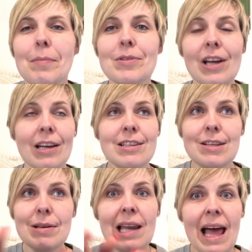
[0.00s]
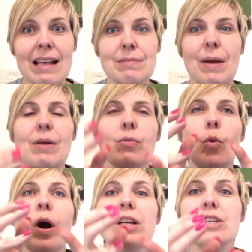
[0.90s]
I'm gonna do less, make
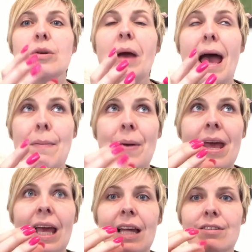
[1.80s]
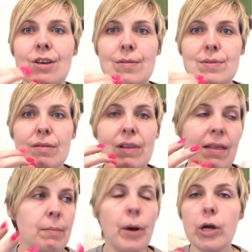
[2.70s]
what I do epic in terms of like
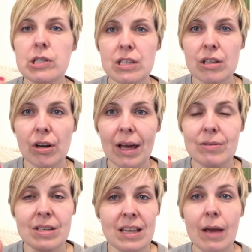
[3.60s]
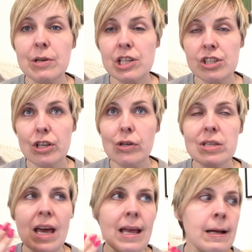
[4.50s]
the post that's gone out today, which is
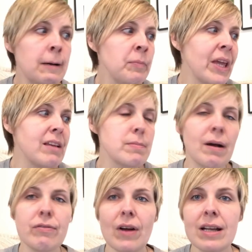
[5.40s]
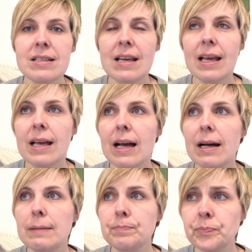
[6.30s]
Tuesday, is about finding
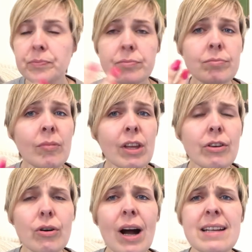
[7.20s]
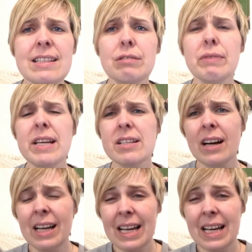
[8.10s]
your ideal reader.